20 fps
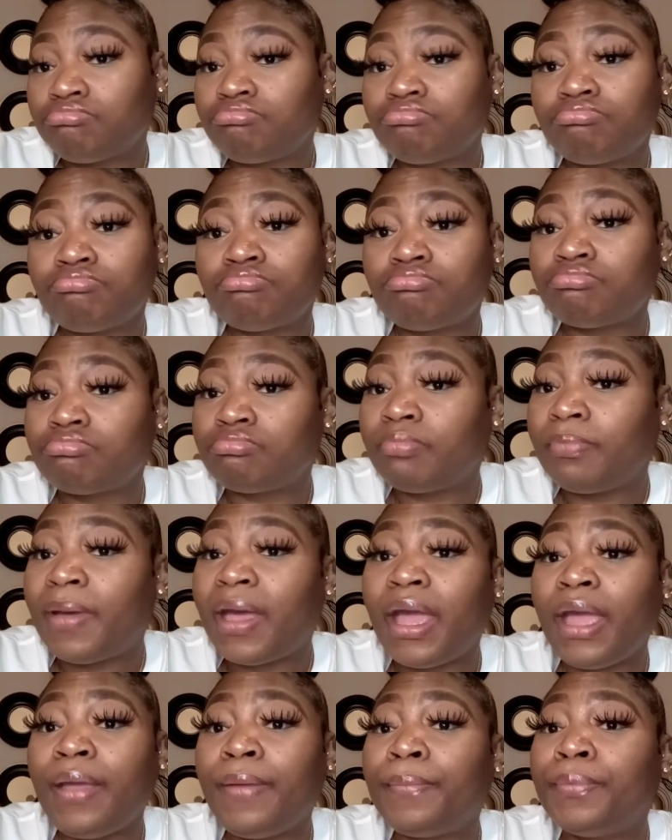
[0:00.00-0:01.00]
Mm-mm,
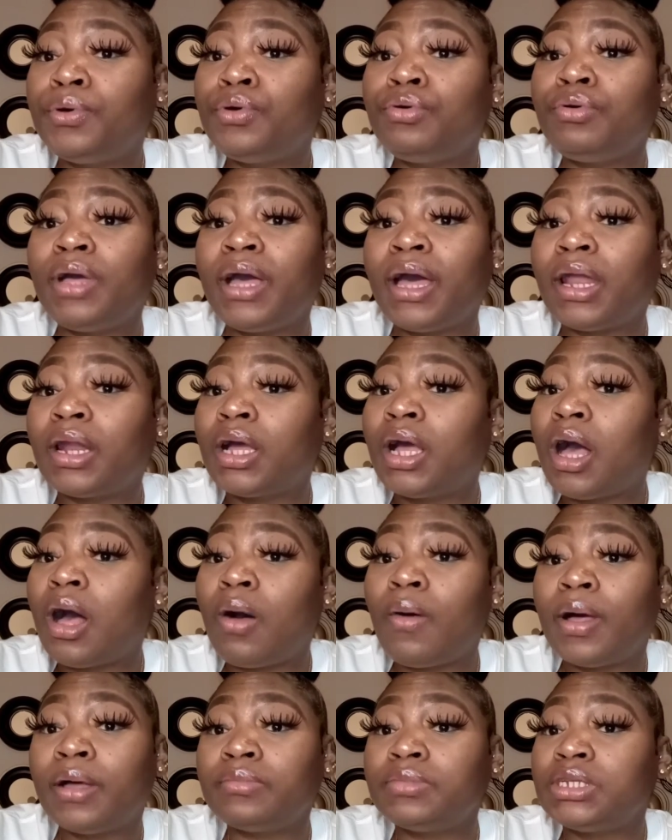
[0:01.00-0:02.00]
babe, boo, gotta
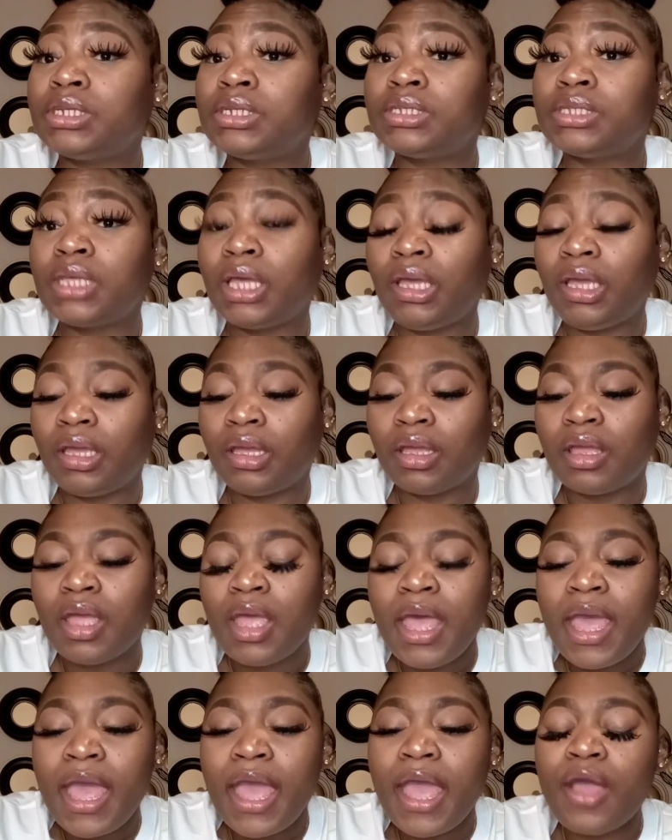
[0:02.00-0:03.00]
go. I'm just saying.
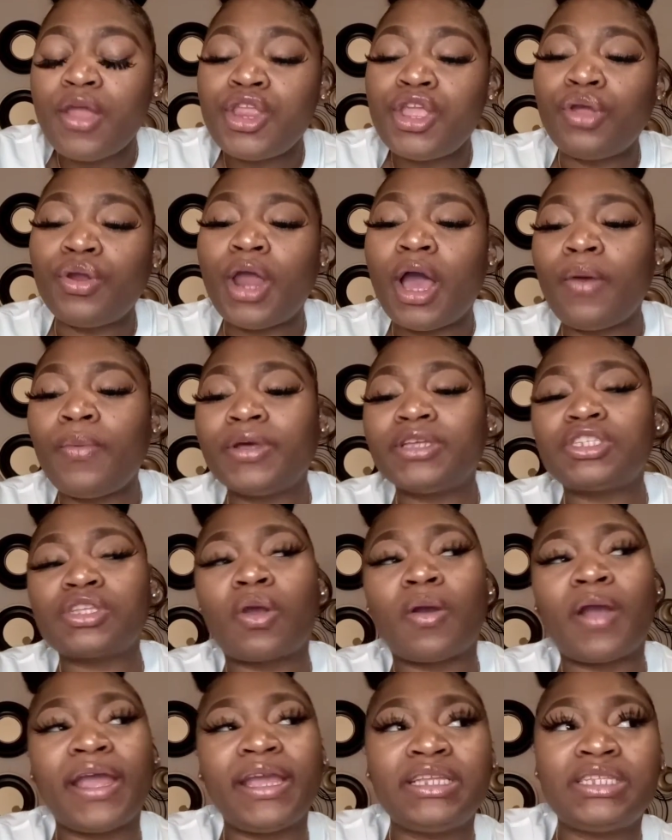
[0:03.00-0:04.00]
And you know what's
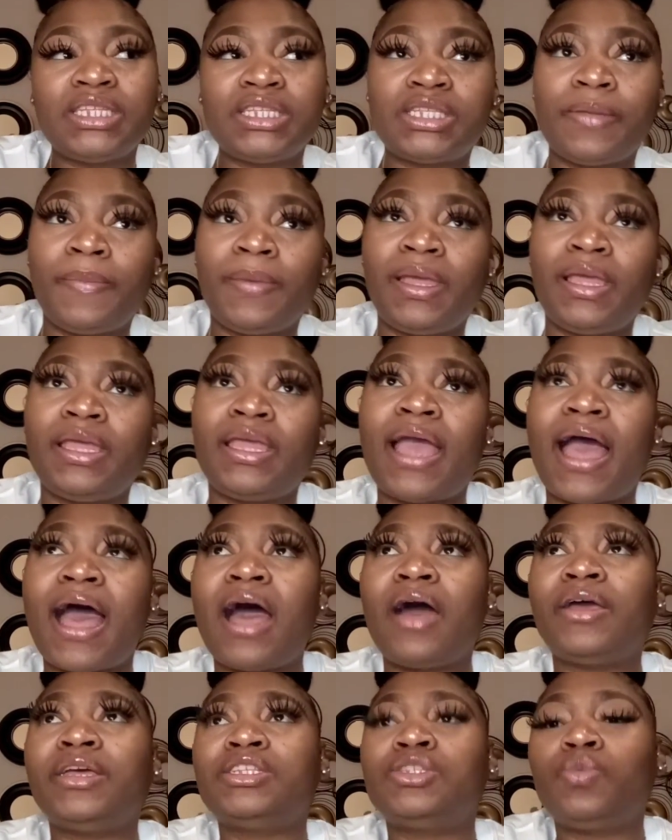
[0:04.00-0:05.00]
crazy to me,
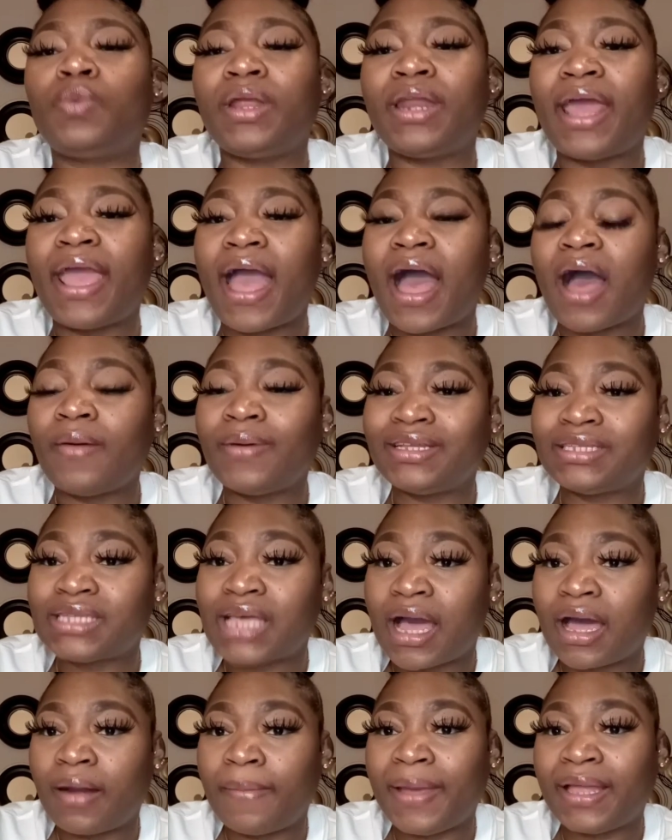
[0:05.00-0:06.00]
y'all, is when they always
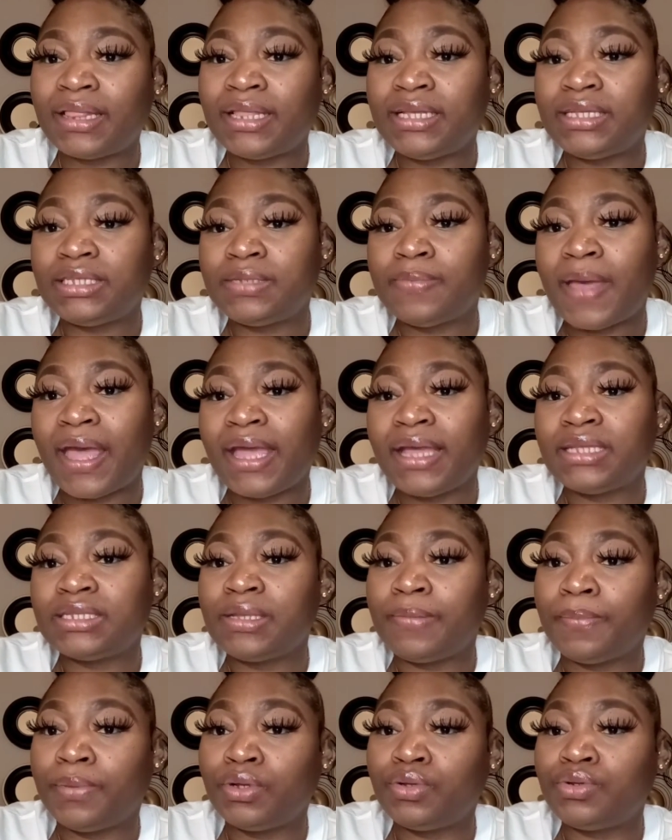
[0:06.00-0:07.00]
talking about these
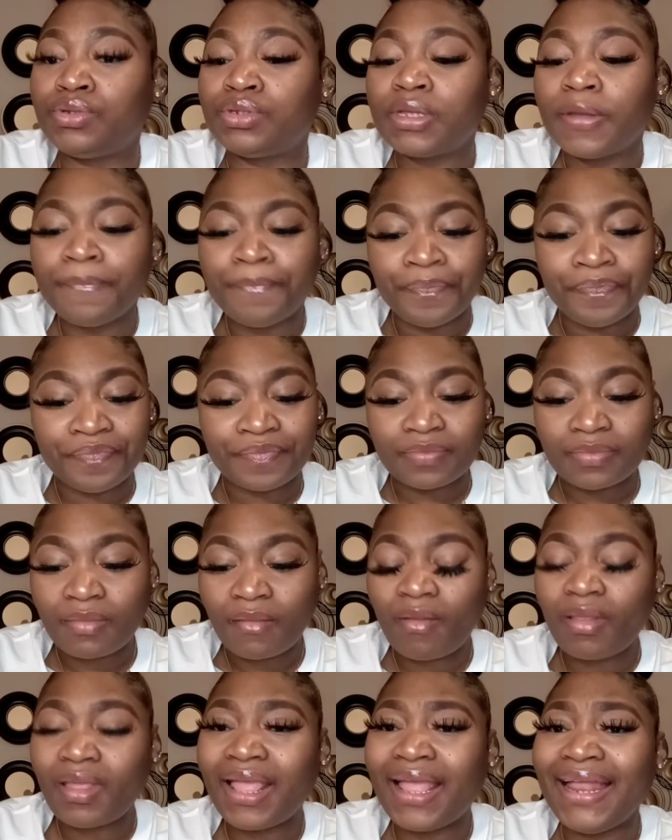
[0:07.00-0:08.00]
bays and boos,
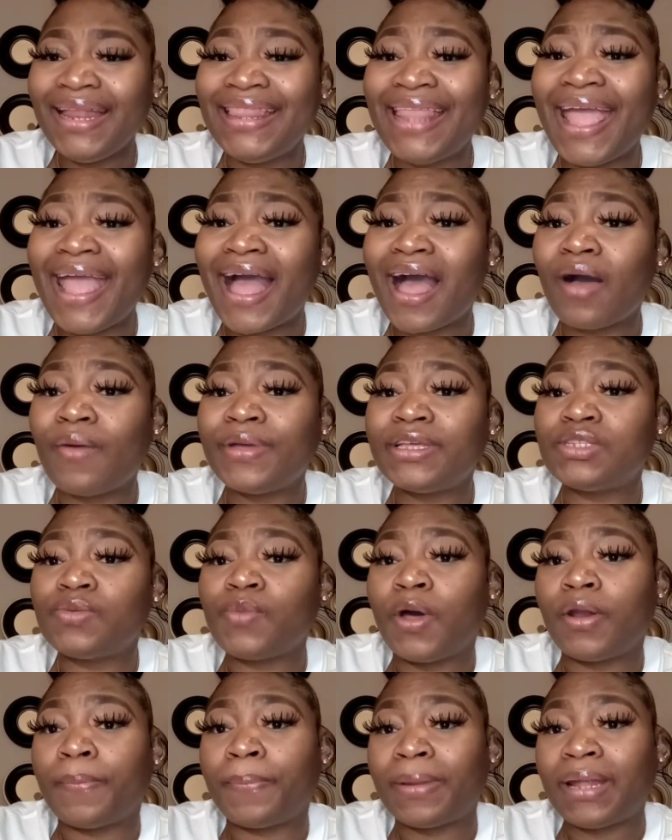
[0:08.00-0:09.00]
they always
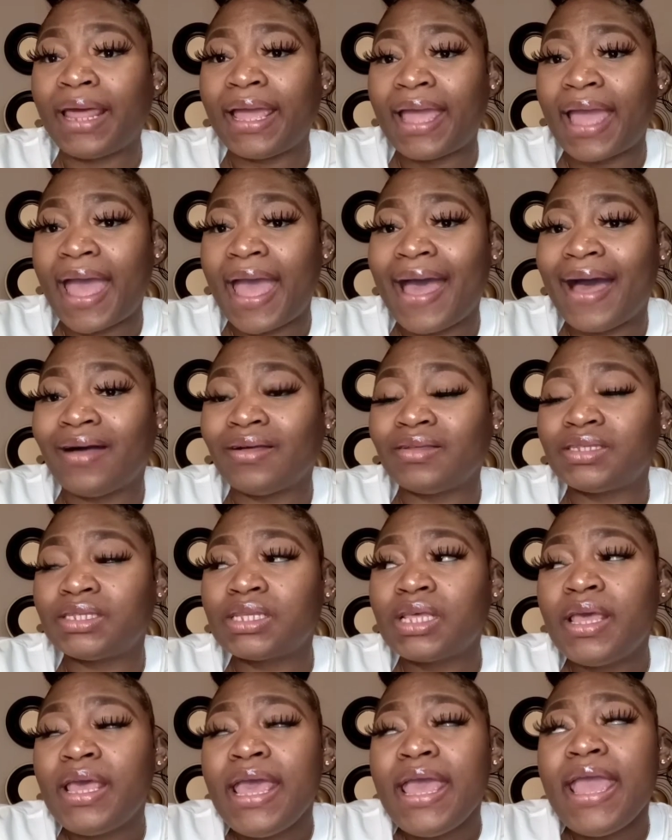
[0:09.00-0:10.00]
want to play
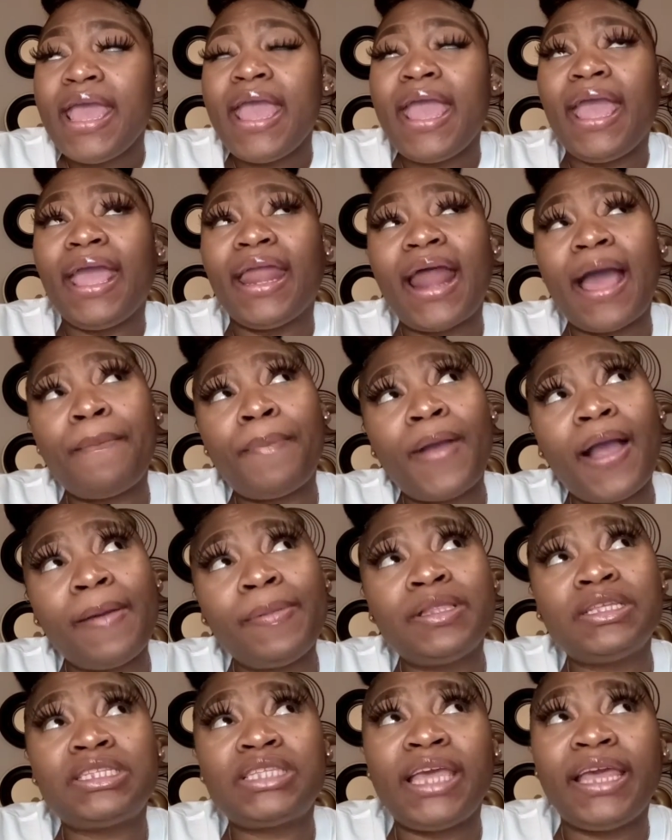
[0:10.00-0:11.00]
house and I
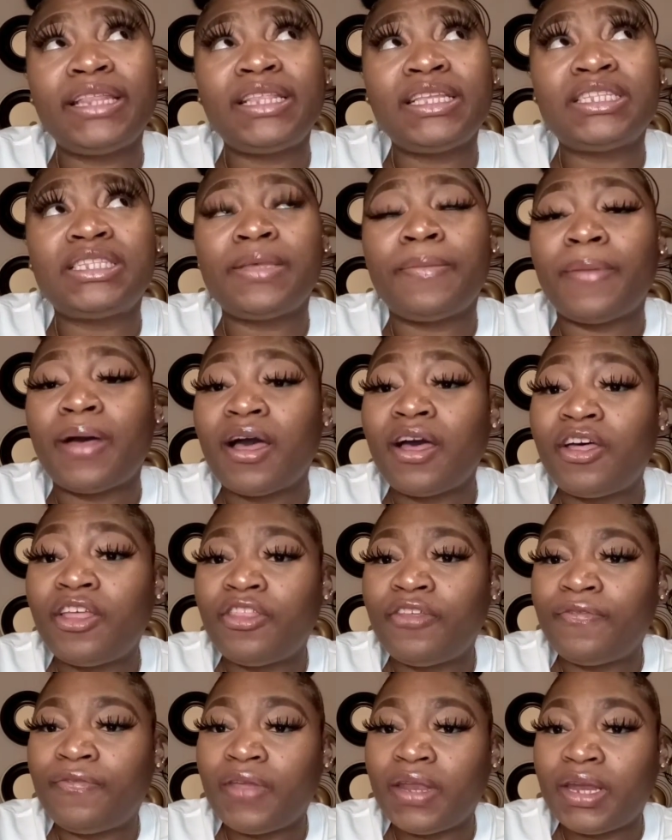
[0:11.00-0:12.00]
probably said this in my
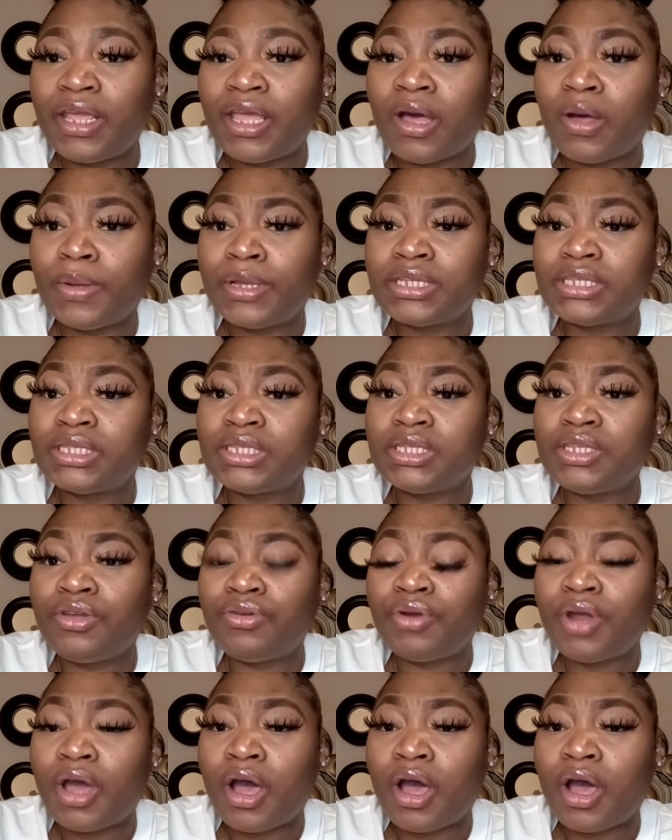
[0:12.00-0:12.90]
other video is, you